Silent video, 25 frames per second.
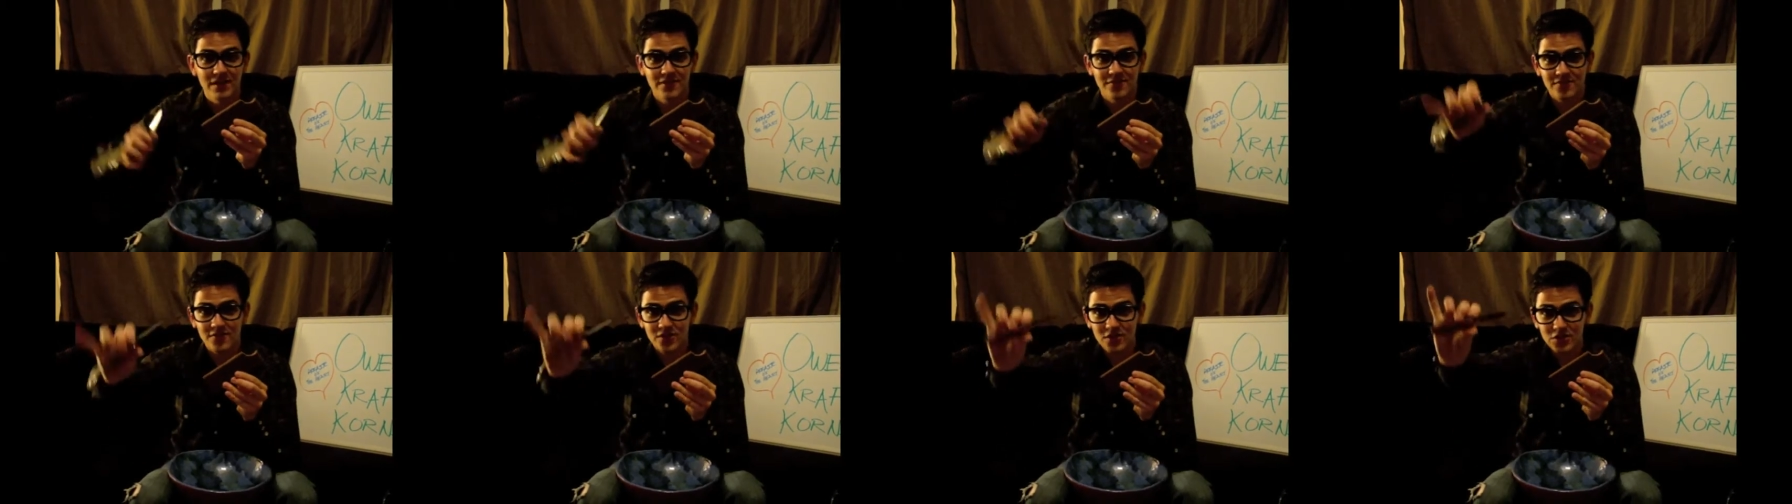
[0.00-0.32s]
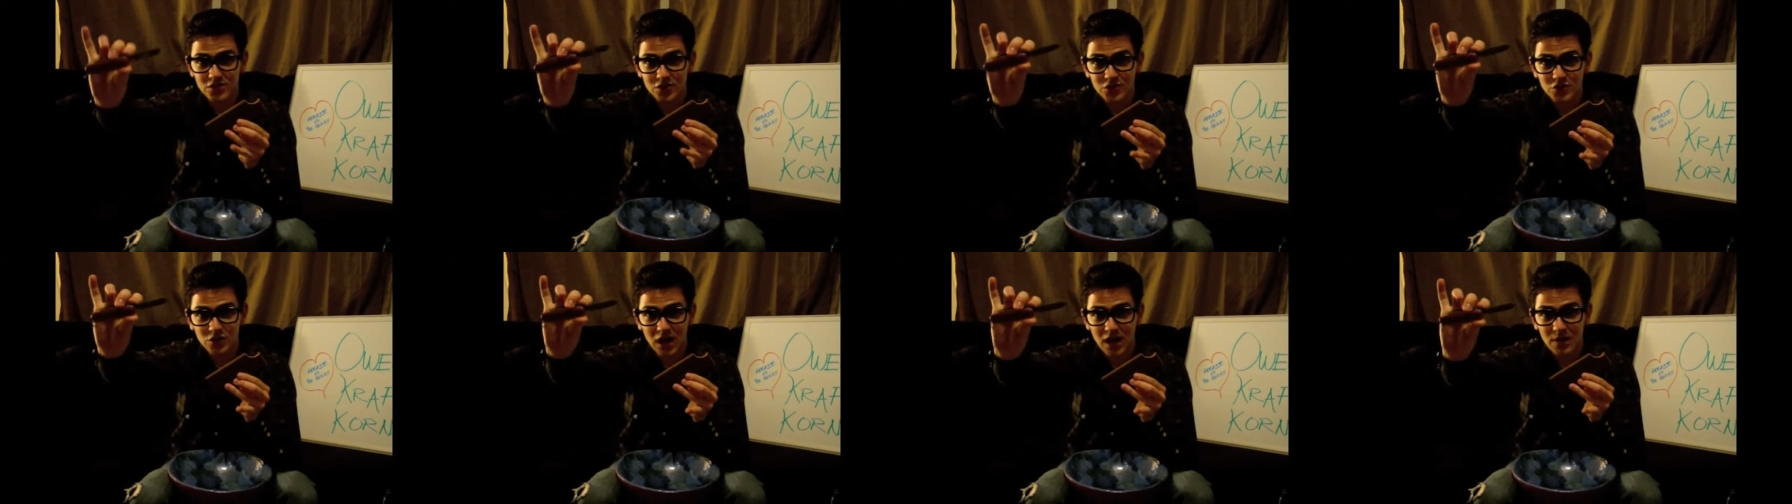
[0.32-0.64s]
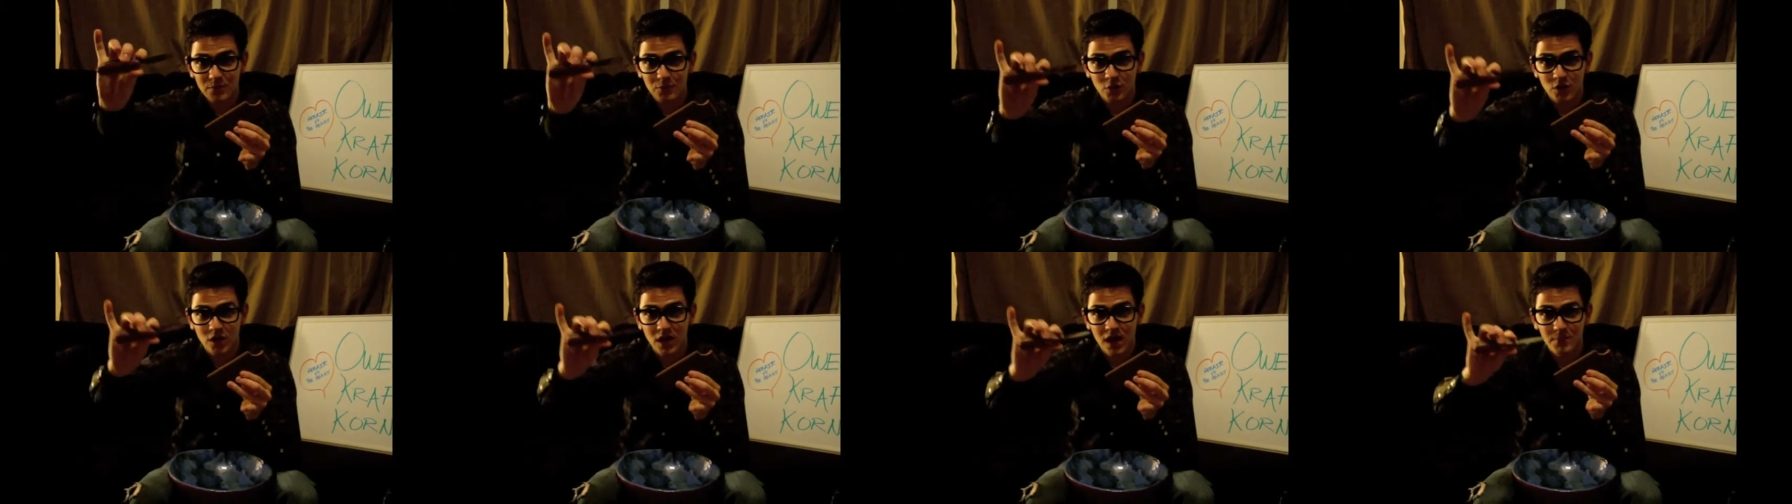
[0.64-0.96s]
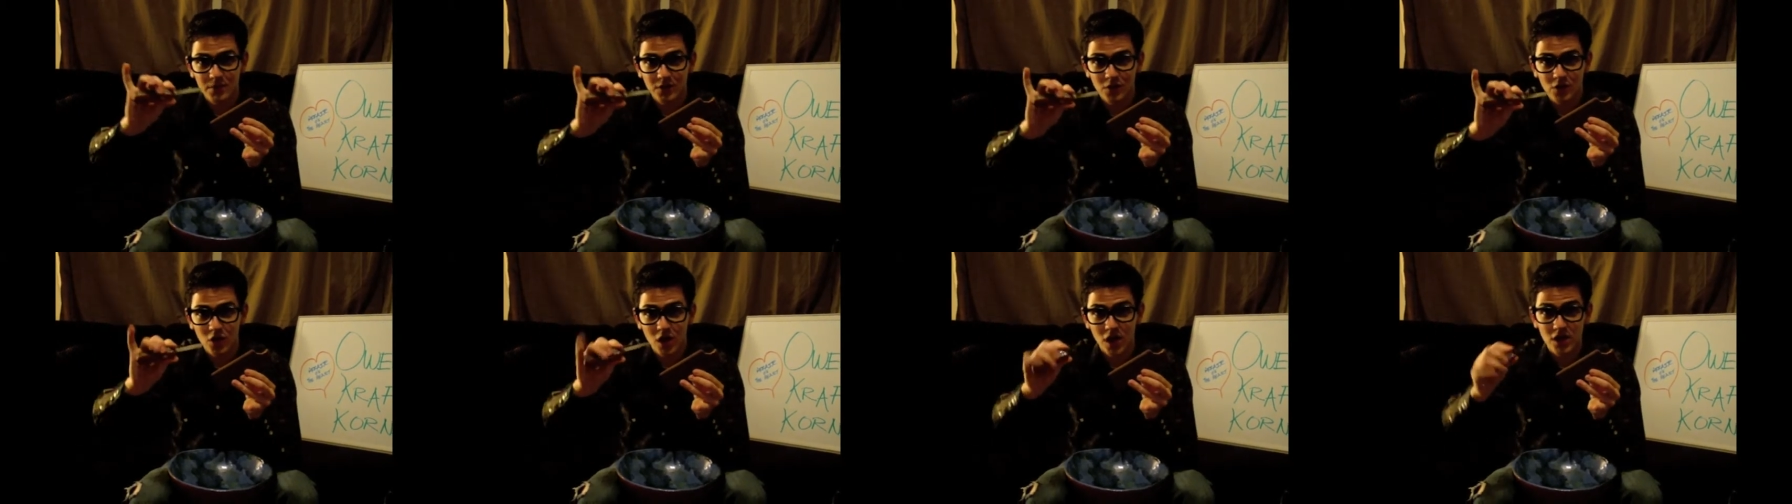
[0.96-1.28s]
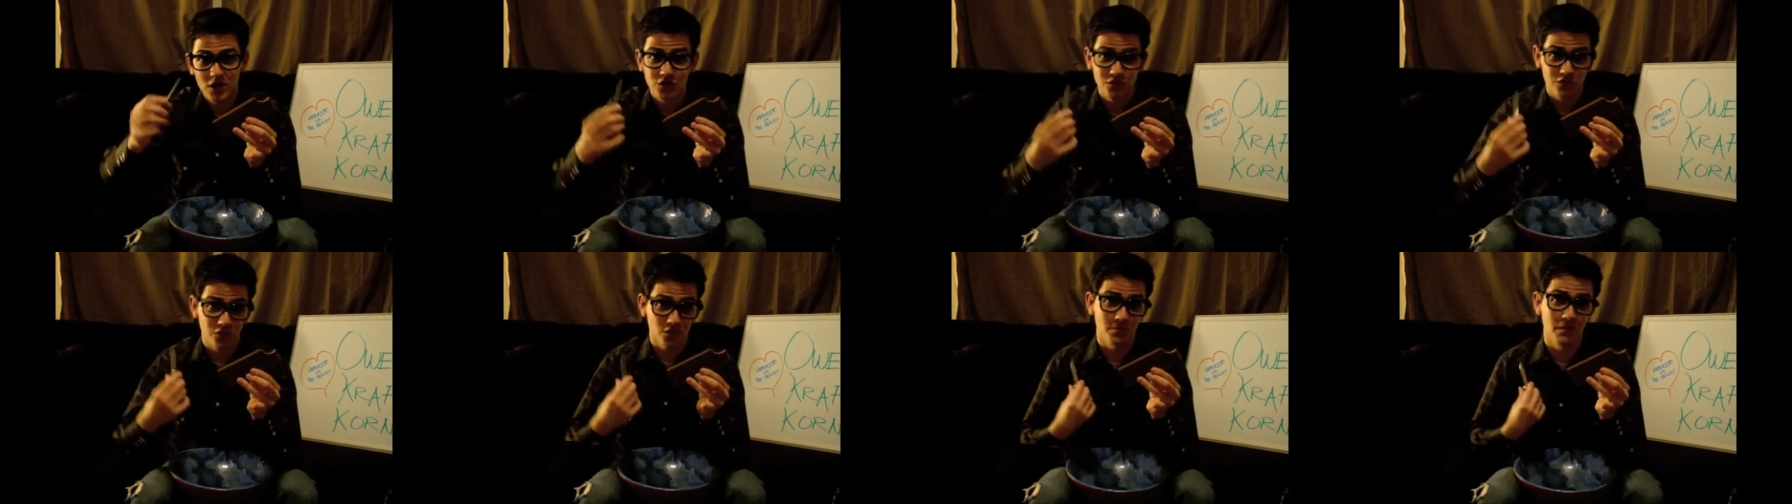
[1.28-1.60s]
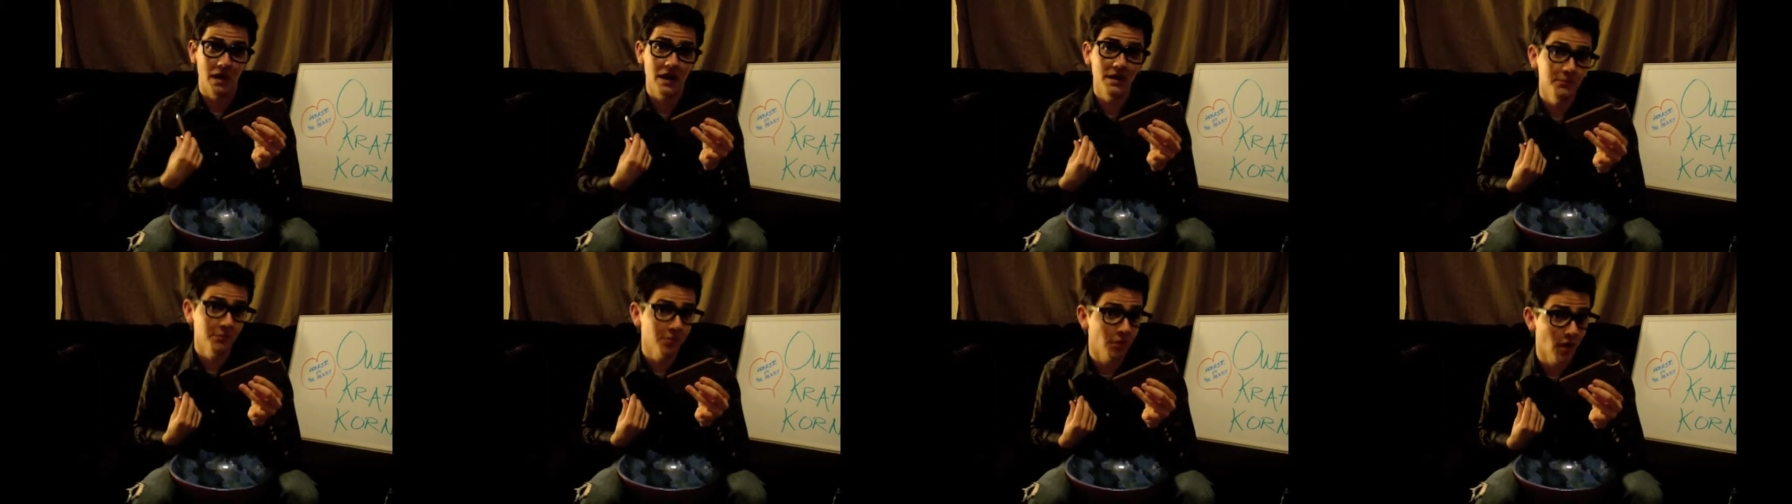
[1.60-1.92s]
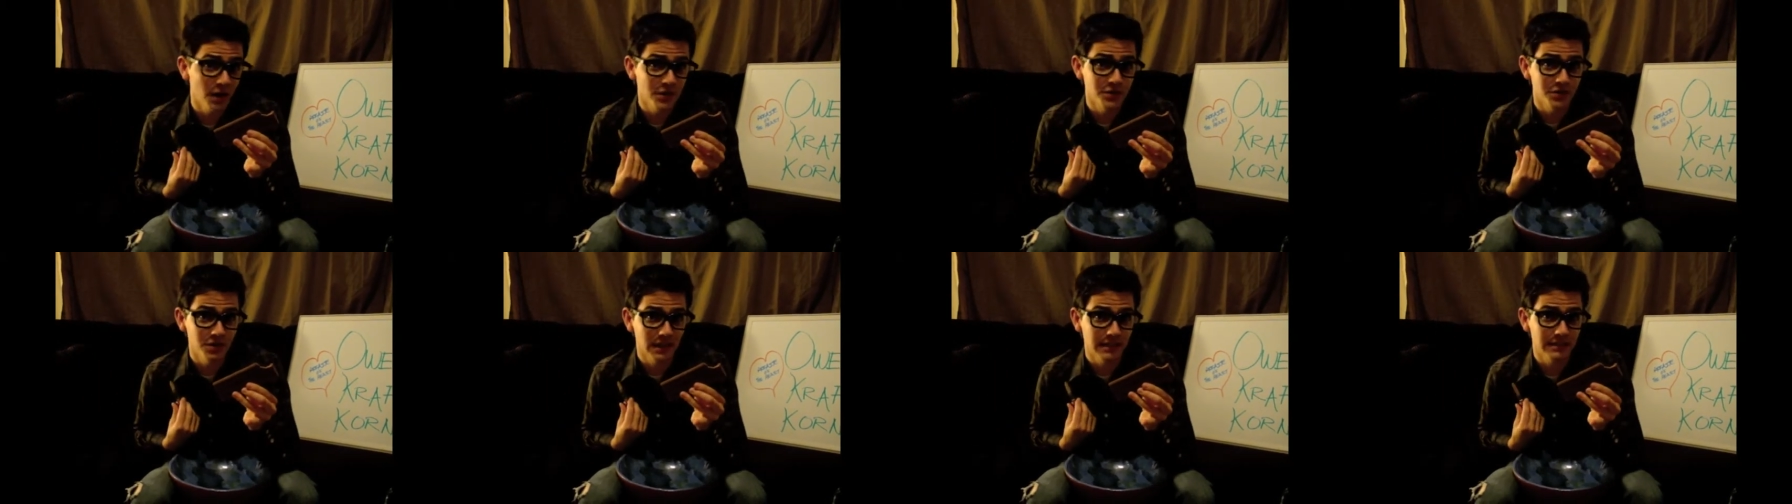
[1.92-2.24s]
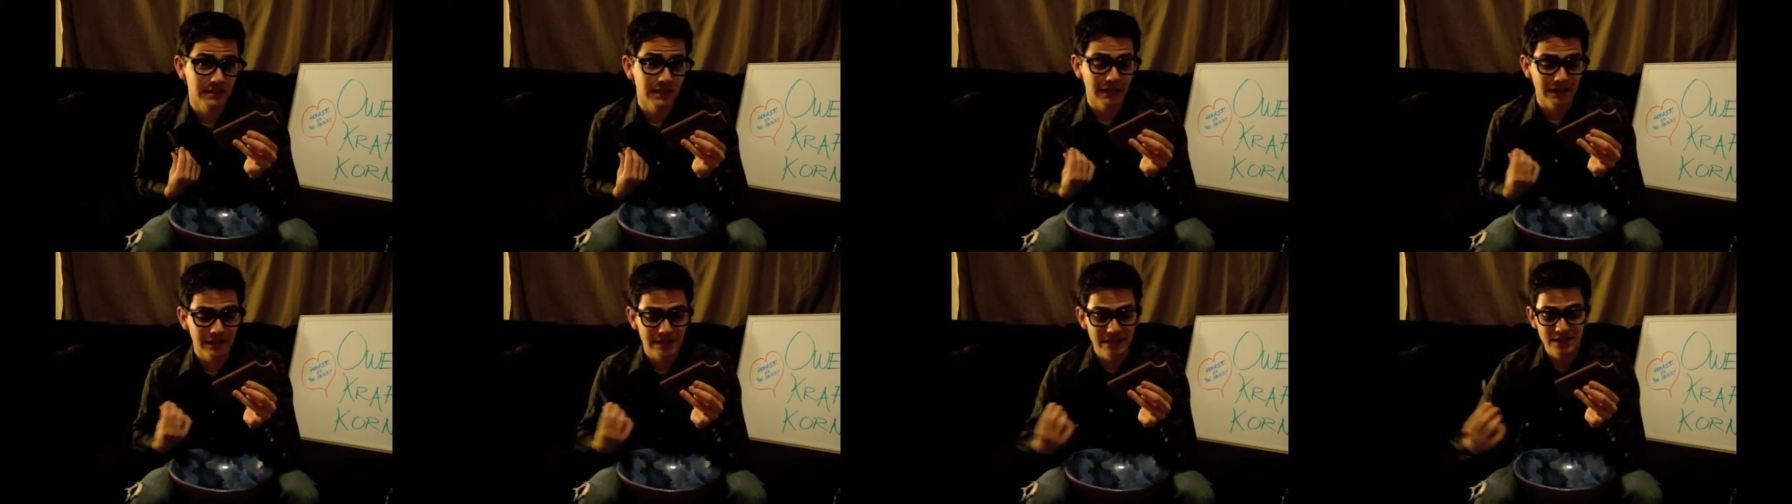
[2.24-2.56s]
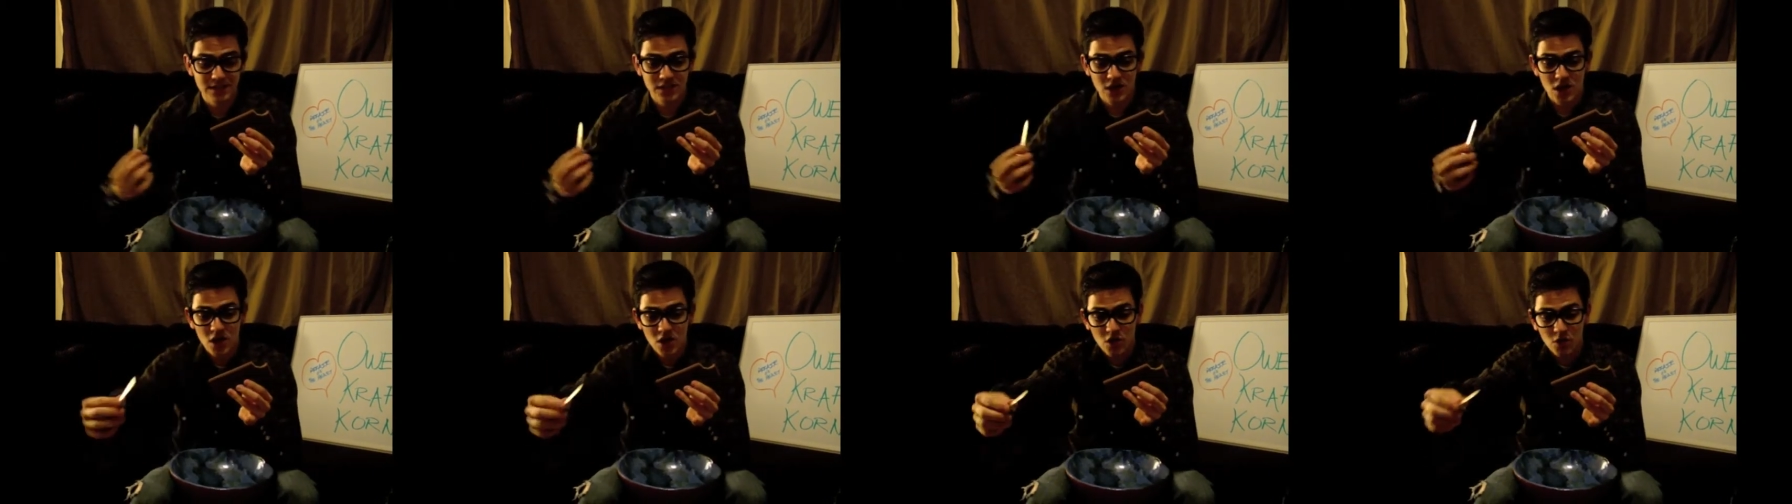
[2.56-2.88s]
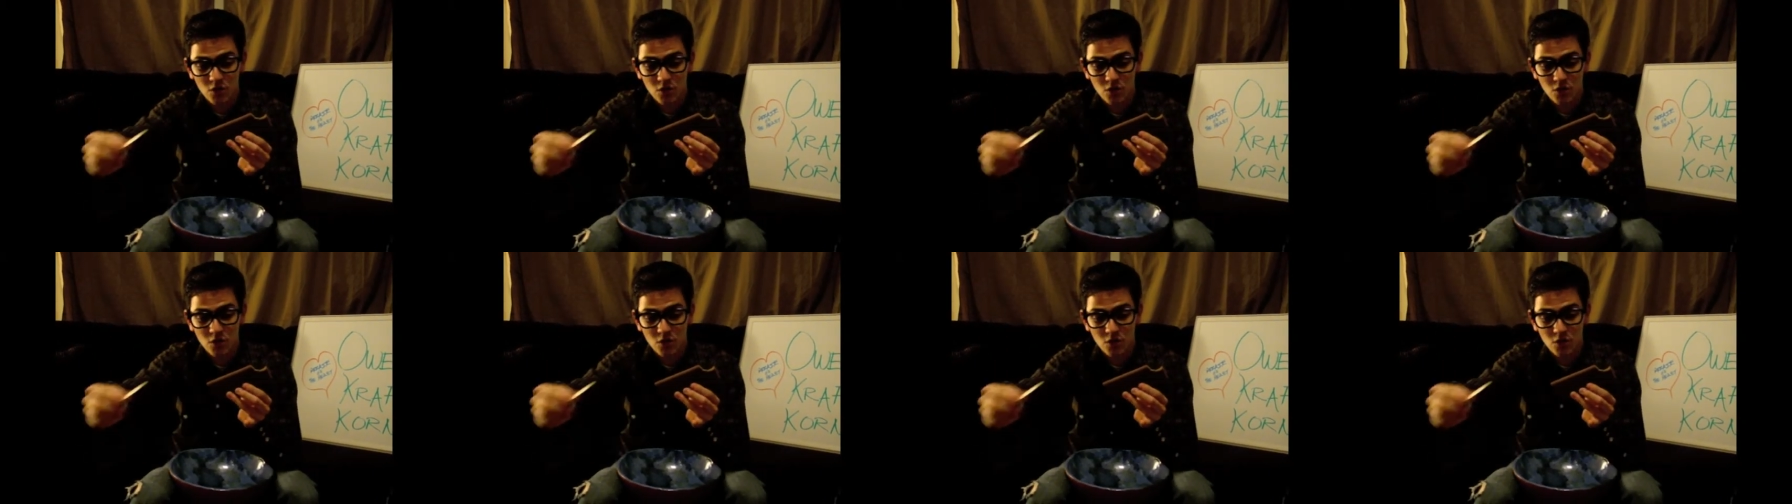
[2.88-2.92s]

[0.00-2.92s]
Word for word: first stripe will come across, for my project at least,